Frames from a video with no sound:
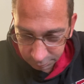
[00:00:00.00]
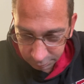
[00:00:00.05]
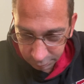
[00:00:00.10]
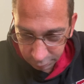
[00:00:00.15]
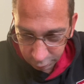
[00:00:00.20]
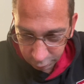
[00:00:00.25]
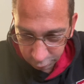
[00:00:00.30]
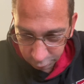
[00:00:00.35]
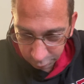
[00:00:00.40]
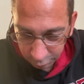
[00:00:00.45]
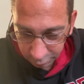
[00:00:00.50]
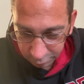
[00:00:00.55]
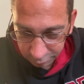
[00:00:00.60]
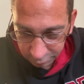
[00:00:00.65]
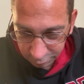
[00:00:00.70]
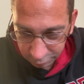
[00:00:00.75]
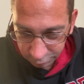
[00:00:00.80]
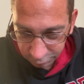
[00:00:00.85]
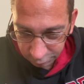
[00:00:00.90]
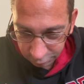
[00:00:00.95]
nurse
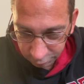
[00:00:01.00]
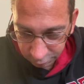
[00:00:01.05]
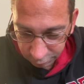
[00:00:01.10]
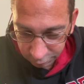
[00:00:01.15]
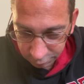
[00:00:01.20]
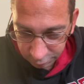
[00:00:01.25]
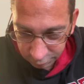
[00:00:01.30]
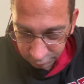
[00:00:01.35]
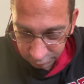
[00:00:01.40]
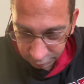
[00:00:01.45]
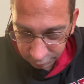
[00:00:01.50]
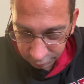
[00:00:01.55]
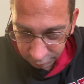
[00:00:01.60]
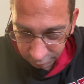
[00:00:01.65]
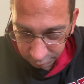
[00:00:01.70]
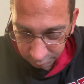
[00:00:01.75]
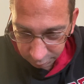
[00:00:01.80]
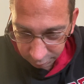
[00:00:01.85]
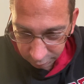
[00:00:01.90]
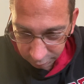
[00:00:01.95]
practitioner, she's
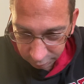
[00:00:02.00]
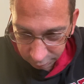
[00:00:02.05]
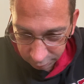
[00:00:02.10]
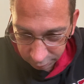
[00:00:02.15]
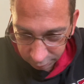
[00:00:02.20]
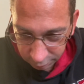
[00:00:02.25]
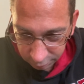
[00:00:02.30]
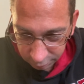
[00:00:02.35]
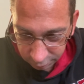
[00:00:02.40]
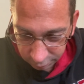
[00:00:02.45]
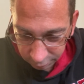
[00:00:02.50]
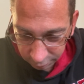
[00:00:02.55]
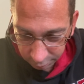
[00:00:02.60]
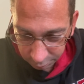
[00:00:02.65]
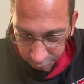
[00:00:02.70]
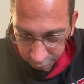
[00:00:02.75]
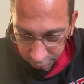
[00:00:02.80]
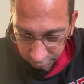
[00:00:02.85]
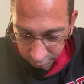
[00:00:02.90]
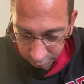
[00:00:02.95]
done blood
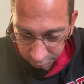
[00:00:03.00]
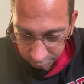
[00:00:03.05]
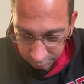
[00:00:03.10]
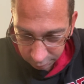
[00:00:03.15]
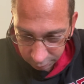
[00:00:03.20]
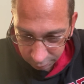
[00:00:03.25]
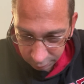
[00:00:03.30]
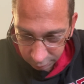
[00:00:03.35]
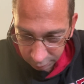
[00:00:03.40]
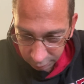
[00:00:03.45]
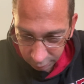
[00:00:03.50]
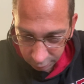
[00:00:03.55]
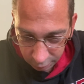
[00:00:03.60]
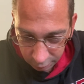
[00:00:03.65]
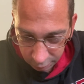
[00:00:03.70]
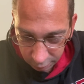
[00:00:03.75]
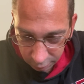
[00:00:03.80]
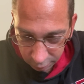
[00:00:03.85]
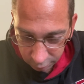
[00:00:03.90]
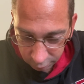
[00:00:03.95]
samples on me.
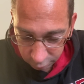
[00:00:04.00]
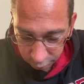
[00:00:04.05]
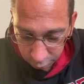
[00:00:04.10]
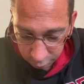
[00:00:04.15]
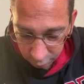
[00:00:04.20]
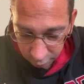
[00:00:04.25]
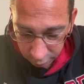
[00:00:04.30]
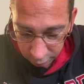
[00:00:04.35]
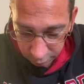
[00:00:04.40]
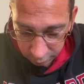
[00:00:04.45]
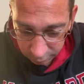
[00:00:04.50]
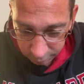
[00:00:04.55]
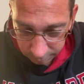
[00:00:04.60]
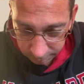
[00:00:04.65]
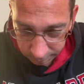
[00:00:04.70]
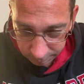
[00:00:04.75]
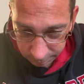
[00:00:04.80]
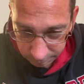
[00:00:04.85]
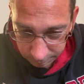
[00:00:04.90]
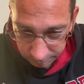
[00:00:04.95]
There's plenty.
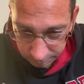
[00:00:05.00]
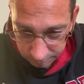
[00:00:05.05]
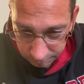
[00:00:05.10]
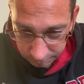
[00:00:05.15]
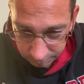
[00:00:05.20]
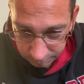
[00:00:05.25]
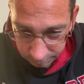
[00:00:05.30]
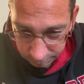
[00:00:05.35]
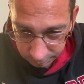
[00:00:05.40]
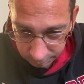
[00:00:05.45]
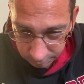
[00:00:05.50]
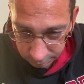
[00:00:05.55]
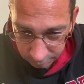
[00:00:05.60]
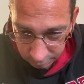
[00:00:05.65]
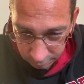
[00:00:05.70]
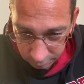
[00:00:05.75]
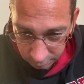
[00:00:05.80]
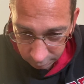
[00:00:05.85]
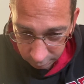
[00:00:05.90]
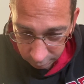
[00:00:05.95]

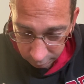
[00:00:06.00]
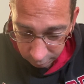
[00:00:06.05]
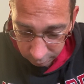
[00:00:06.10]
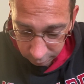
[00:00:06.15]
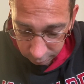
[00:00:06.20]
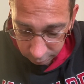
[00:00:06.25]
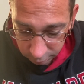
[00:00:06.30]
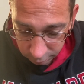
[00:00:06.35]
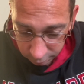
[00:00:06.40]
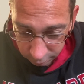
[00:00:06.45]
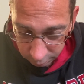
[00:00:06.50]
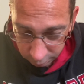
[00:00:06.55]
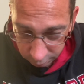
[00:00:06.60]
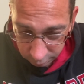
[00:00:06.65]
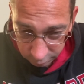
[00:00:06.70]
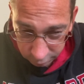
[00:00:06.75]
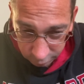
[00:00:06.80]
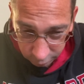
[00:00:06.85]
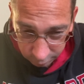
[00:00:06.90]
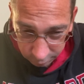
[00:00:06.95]

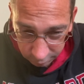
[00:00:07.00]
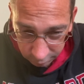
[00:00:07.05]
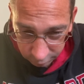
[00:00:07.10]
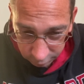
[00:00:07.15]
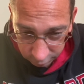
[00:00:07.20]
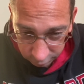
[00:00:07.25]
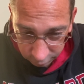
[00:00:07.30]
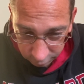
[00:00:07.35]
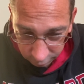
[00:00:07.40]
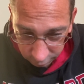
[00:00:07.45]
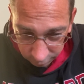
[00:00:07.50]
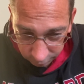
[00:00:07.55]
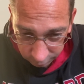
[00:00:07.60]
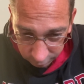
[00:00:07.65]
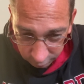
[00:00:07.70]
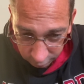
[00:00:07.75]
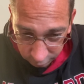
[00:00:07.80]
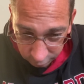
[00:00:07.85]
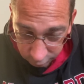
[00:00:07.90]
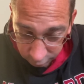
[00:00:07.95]
She told me this because I have
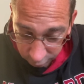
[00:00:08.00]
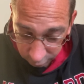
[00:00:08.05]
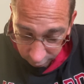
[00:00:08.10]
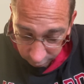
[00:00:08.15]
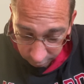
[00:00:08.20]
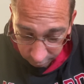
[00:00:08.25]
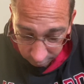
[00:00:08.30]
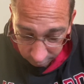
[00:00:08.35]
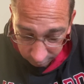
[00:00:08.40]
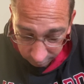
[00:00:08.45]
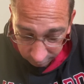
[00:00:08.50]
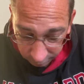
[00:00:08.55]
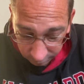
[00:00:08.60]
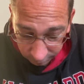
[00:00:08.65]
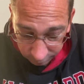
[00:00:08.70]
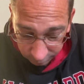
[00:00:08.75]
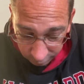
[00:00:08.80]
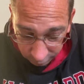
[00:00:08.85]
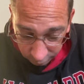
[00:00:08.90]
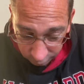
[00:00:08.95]
kids. She's going to be able to
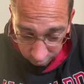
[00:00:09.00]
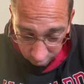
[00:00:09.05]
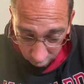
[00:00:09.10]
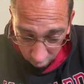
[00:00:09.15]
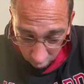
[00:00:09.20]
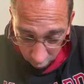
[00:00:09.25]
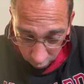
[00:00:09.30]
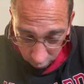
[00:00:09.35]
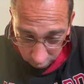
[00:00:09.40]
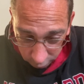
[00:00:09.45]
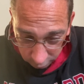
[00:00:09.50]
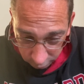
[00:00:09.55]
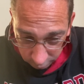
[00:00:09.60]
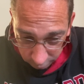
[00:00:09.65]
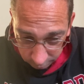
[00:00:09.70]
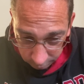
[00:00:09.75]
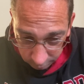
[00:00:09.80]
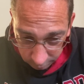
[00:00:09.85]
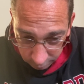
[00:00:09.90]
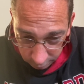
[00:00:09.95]
have kids for a long
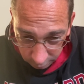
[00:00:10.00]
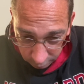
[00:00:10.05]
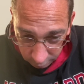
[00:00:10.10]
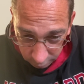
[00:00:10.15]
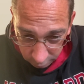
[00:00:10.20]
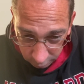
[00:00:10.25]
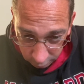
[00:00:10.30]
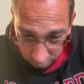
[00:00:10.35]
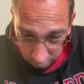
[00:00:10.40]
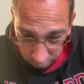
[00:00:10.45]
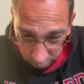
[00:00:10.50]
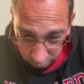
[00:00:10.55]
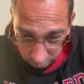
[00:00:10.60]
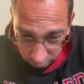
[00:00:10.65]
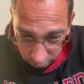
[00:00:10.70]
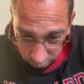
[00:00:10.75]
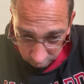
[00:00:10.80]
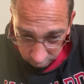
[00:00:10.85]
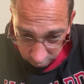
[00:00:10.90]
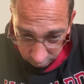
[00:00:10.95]
time.
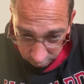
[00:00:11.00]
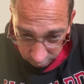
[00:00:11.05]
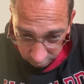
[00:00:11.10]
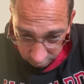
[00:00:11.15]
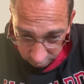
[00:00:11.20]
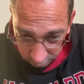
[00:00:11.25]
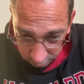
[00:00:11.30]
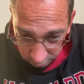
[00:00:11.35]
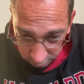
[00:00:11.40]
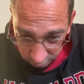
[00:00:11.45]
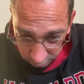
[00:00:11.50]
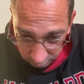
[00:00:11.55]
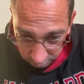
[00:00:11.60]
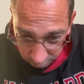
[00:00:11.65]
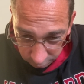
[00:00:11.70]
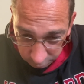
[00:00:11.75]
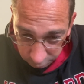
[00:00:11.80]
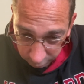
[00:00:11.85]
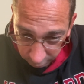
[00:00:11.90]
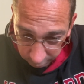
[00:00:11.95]
And uh, 60,
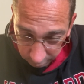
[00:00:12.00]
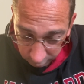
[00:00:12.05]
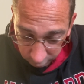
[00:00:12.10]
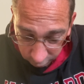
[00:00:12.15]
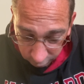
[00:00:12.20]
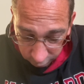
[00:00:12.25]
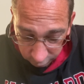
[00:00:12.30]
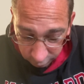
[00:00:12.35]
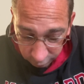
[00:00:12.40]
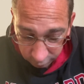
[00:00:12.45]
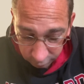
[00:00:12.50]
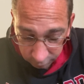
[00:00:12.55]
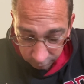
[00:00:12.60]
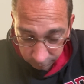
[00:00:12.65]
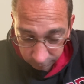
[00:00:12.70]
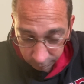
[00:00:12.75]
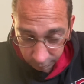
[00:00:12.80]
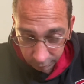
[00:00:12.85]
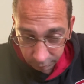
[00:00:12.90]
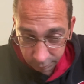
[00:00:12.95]
probably close to
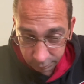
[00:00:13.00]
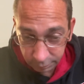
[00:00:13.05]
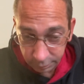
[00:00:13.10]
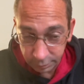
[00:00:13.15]
65.